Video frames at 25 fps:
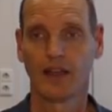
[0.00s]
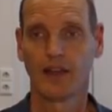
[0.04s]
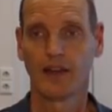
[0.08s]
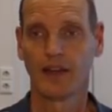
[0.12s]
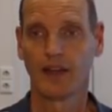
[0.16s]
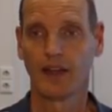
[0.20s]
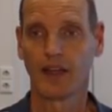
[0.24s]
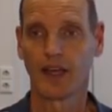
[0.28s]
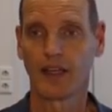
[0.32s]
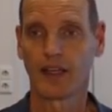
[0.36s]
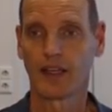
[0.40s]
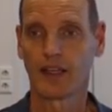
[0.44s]

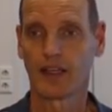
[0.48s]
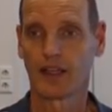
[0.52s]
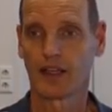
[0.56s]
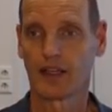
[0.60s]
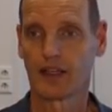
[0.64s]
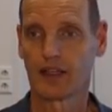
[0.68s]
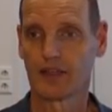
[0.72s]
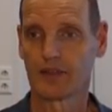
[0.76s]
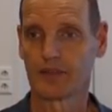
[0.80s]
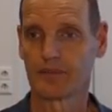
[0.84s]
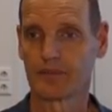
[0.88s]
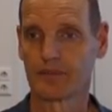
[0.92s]

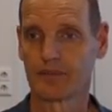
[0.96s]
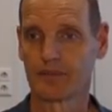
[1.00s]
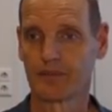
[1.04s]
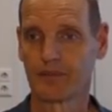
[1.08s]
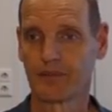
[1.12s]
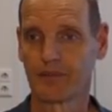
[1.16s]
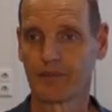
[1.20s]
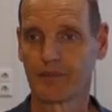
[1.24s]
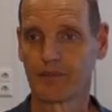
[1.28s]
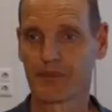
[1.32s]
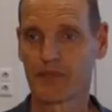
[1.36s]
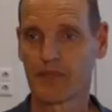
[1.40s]
Yeah,
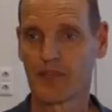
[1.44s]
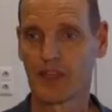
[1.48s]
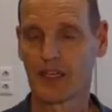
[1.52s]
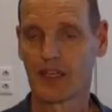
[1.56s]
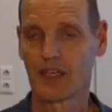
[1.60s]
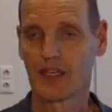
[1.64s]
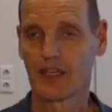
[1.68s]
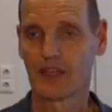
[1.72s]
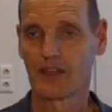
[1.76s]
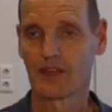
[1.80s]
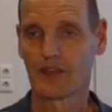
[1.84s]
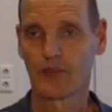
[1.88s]

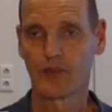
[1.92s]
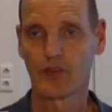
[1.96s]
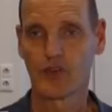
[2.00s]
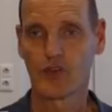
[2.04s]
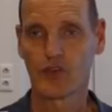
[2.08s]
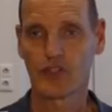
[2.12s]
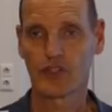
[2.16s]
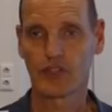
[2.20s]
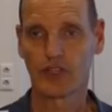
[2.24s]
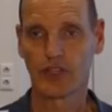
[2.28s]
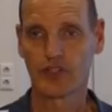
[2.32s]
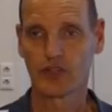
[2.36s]

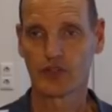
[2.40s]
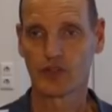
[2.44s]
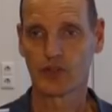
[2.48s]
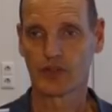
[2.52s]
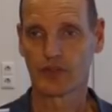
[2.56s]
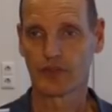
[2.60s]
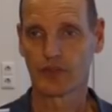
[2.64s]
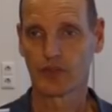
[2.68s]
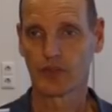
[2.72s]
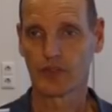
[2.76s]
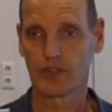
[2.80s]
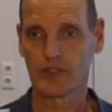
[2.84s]
first I should
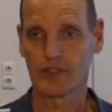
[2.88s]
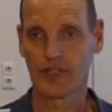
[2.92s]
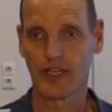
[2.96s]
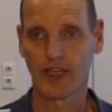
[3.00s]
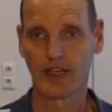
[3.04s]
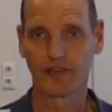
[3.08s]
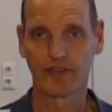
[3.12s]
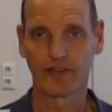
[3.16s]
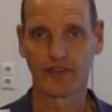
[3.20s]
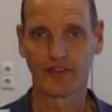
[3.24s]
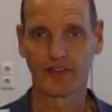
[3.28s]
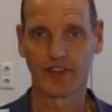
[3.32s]
of course
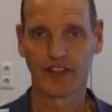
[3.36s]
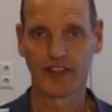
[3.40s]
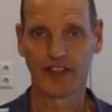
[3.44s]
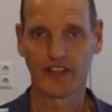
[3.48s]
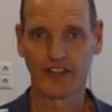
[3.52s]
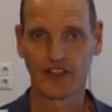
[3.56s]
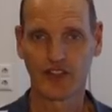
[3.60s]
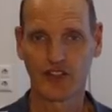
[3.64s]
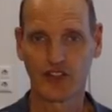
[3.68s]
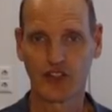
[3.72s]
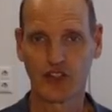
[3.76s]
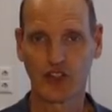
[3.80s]
have
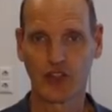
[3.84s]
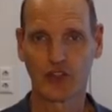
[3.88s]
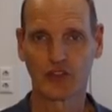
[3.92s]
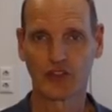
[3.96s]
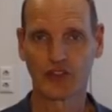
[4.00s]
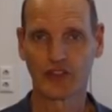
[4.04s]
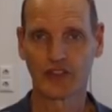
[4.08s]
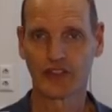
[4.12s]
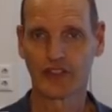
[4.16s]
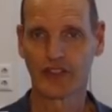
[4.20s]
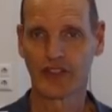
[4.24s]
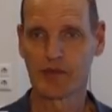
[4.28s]

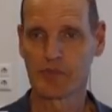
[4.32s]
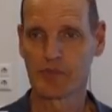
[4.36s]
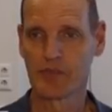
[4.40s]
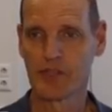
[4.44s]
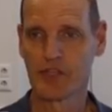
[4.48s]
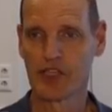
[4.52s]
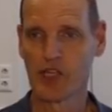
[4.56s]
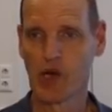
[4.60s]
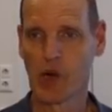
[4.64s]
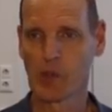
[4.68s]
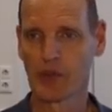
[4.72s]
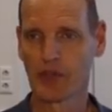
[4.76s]
shown the
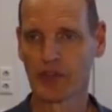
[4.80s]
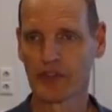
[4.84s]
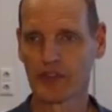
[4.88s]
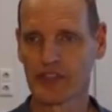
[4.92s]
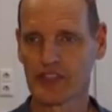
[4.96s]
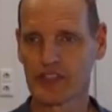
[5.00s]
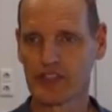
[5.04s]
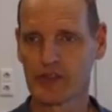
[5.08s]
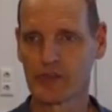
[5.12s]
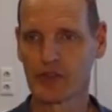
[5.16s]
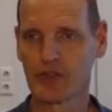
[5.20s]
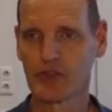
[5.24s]
binomial
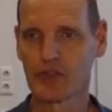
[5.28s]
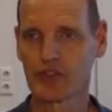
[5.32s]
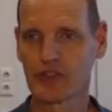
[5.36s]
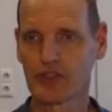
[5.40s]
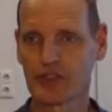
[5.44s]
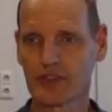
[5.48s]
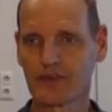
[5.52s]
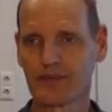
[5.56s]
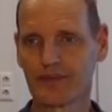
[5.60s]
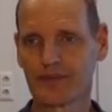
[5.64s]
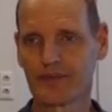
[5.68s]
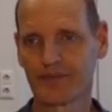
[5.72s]

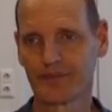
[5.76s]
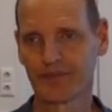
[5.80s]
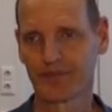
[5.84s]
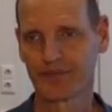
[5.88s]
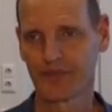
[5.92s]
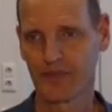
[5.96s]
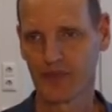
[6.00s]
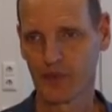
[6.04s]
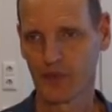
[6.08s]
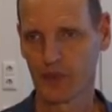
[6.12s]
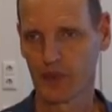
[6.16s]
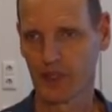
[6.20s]
distribution.
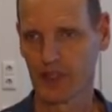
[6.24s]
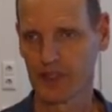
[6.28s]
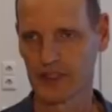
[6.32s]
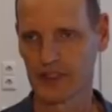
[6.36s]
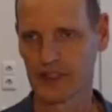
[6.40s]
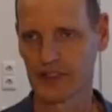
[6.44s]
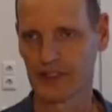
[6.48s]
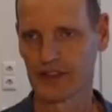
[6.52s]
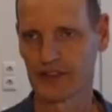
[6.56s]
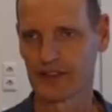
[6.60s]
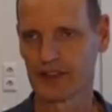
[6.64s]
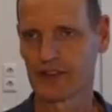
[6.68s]
Well,
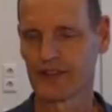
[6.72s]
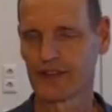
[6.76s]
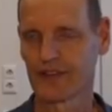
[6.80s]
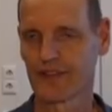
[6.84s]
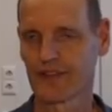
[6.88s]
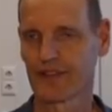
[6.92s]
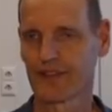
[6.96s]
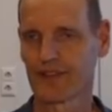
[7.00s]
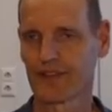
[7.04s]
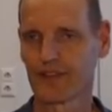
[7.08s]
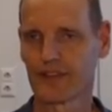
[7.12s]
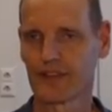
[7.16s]
here
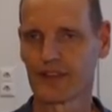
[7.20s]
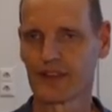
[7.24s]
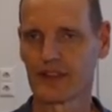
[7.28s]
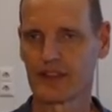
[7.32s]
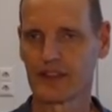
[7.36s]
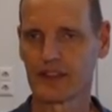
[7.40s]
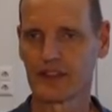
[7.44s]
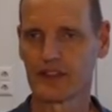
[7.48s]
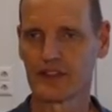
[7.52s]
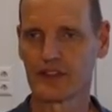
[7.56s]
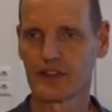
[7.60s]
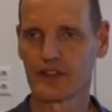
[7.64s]

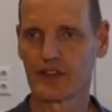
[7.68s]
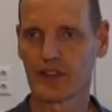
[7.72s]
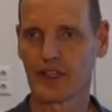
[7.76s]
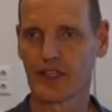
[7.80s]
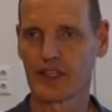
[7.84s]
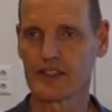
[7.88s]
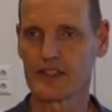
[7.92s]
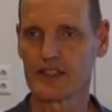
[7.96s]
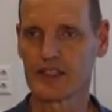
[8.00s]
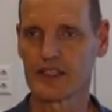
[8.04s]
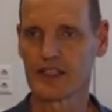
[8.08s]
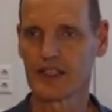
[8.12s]
you
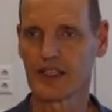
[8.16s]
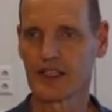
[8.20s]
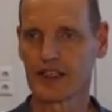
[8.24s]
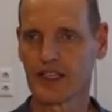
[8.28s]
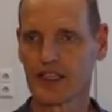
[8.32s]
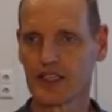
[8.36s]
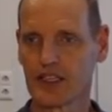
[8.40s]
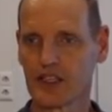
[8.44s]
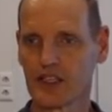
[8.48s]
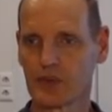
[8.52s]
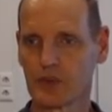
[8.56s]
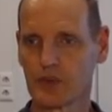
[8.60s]
can see that,
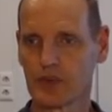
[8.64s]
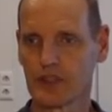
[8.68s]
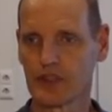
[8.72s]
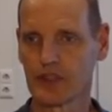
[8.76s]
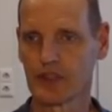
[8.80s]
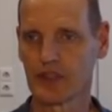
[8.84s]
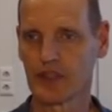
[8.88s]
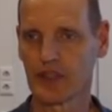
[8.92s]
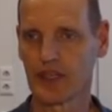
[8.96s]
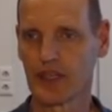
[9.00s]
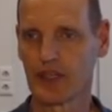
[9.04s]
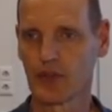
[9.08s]
and
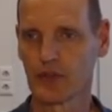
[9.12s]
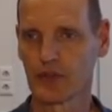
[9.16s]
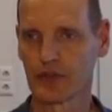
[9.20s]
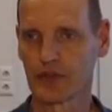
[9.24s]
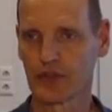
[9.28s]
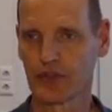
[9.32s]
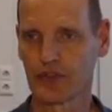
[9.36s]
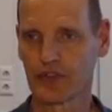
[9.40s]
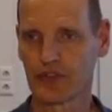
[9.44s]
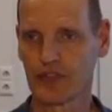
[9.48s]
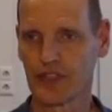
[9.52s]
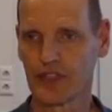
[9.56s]
you can
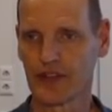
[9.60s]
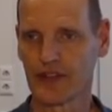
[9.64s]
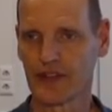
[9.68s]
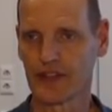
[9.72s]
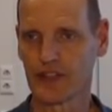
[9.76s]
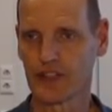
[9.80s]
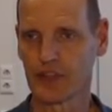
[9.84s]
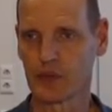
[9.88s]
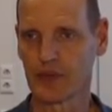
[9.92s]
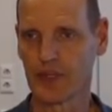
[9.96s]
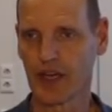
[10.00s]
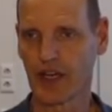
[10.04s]
also see
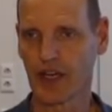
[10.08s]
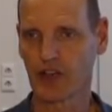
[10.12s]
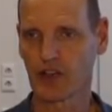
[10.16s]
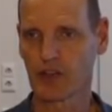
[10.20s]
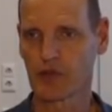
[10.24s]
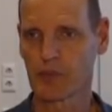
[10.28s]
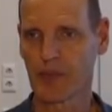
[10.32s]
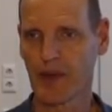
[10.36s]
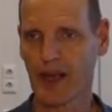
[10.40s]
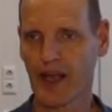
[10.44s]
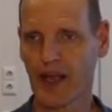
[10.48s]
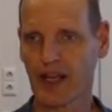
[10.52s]
that you would
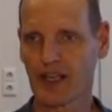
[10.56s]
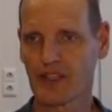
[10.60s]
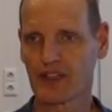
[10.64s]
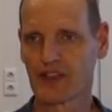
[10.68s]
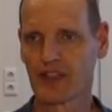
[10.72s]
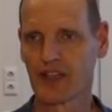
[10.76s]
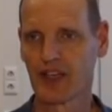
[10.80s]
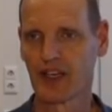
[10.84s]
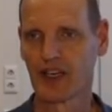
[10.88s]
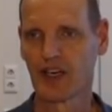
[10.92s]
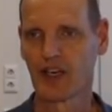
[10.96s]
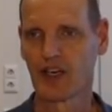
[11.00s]

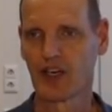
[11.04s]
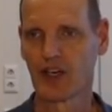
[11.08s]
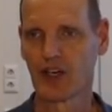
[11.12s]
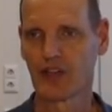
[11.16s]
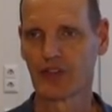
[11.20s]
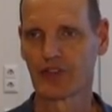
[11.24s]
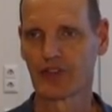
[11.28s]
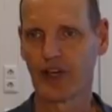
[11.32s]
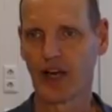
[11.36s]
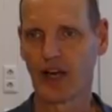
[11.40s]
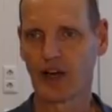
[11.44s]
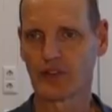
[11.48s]
expect
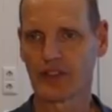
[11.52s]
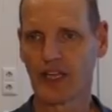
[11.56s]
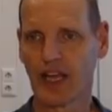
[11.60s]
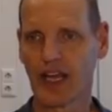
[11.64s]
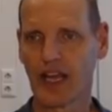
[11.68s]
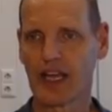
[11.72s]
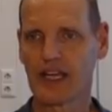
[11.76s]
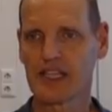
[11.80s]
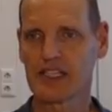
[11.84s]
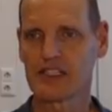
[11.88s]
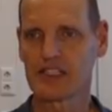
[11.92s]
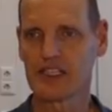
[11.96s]
around
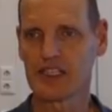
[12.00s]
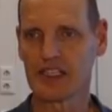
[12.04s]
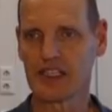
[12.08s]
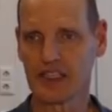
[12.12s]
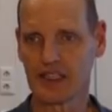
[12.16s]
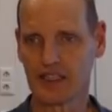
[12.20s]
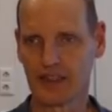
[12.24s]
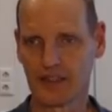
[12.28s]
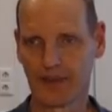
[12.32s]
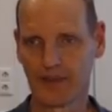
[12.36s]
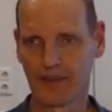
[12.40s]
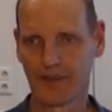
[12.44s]

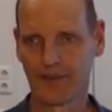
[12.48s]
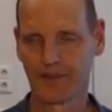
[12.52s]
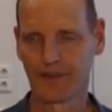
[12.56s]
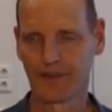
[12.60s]
18